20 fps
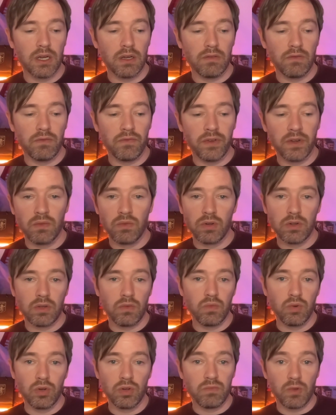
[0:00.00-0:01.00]
Villa
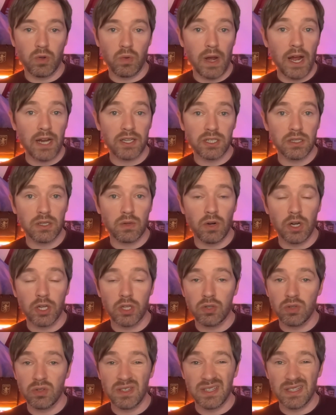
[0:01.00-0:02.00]
were actually quite
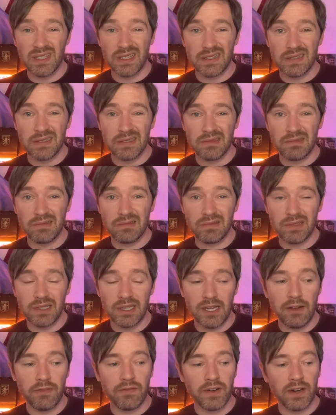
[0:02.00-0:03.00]
good at it,
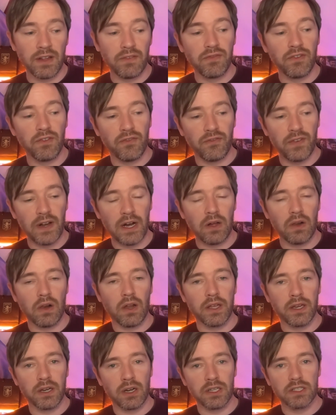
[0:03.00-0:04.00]
even if it felt
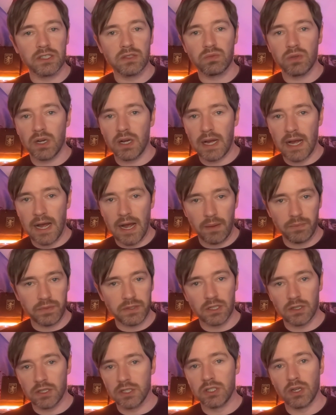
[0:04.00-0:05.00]
like United were
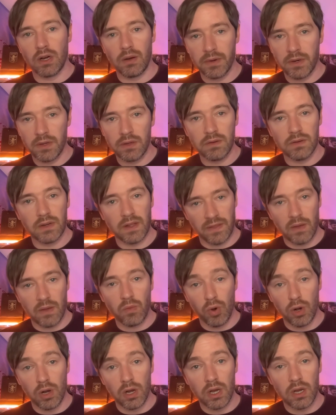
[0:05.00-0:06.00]
absolutely dominant, and they
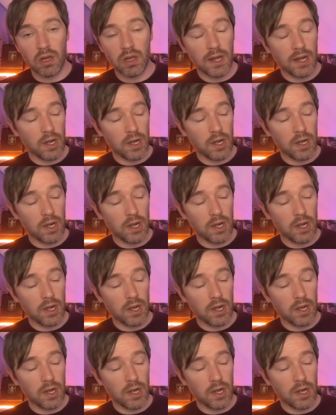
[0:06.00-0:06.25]
were.